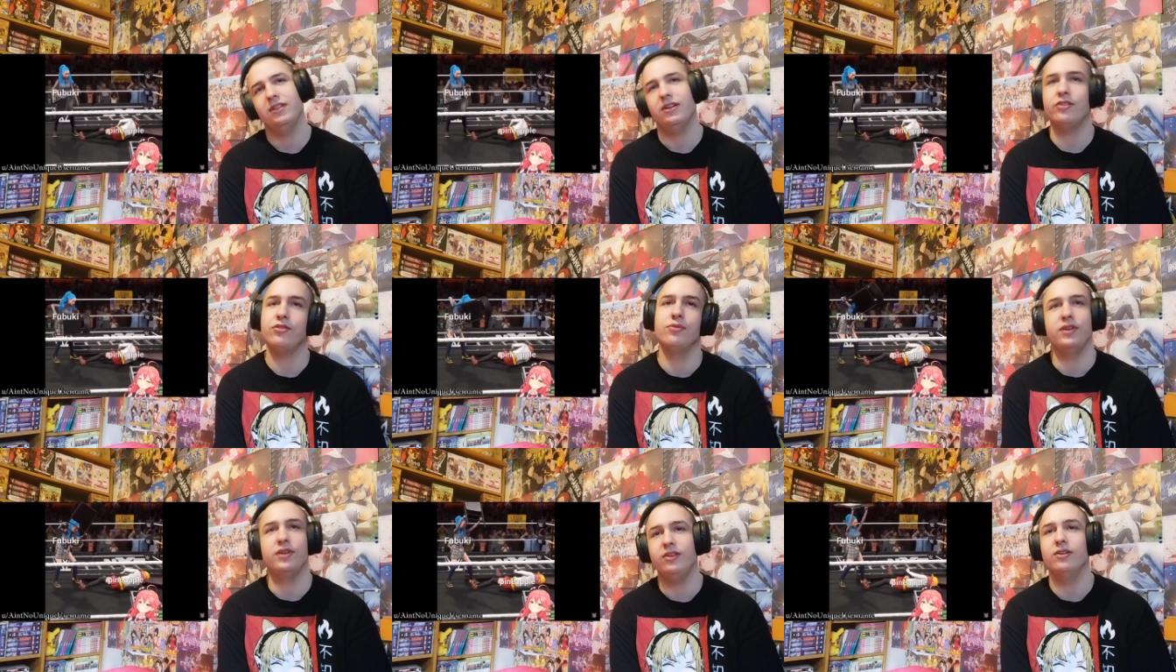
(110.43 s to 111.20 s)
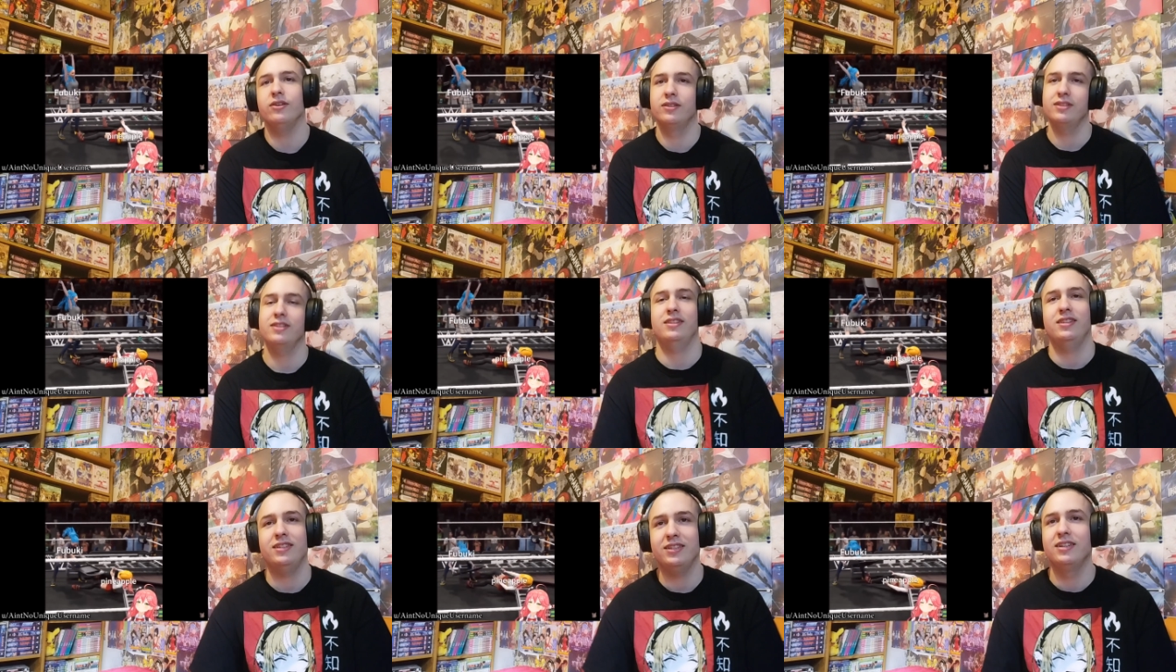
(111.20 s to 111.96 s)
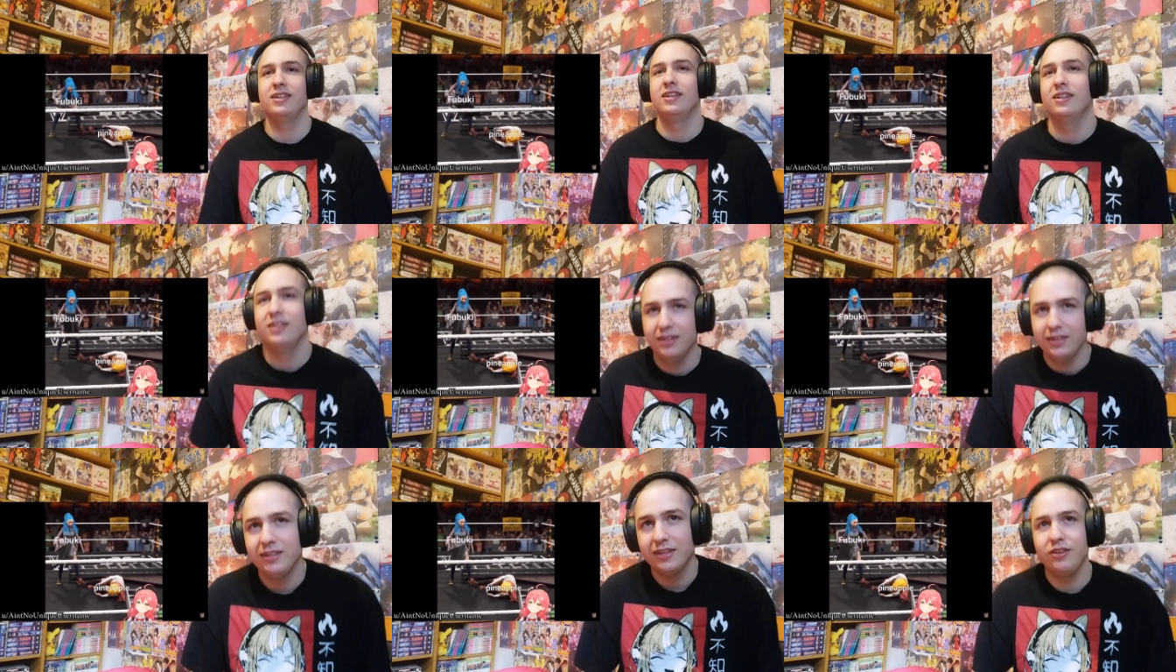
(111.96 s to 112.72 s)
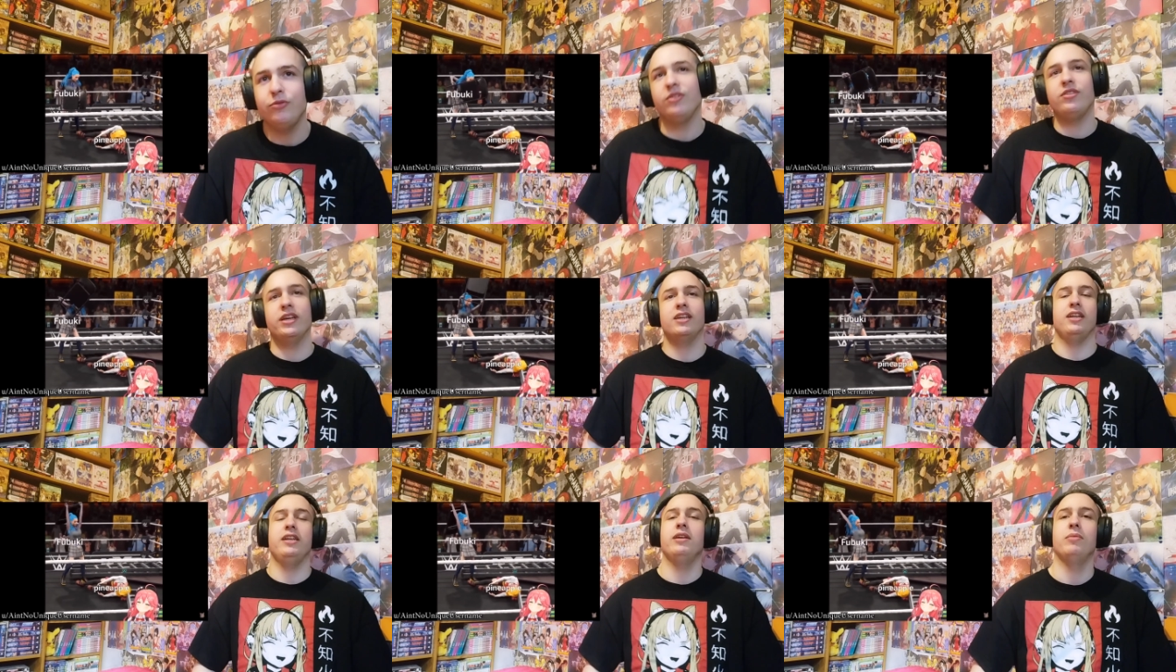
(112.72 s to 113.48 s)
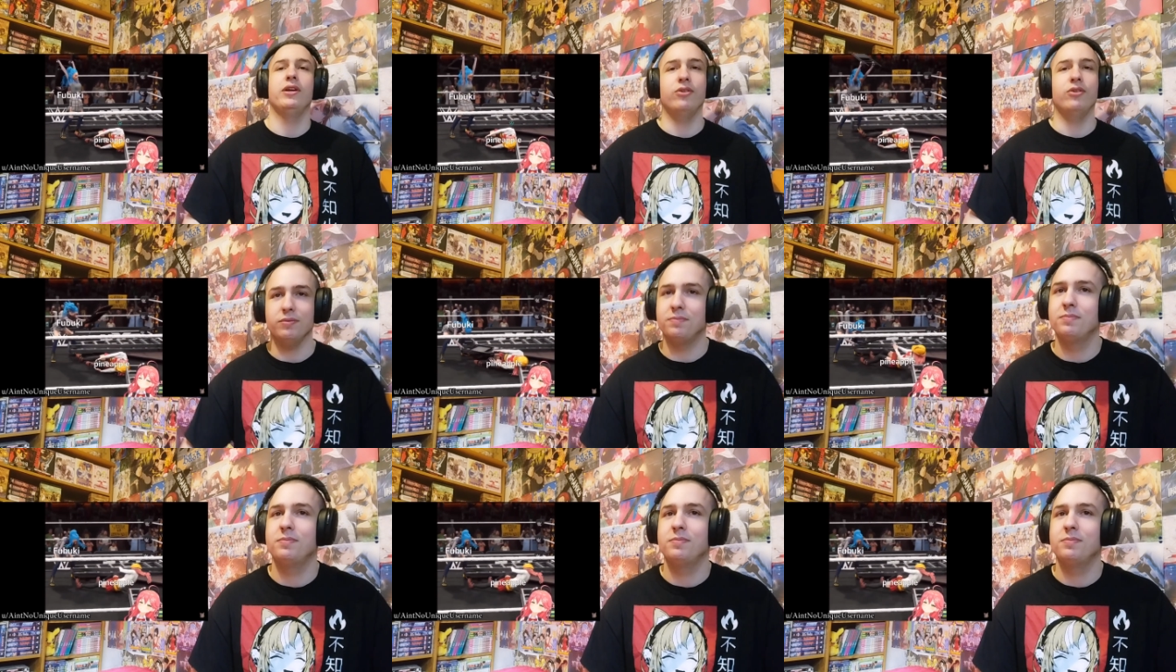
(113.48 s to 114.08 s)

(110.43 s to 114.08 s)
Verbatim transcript: That's so funny though. So you say killing Miko.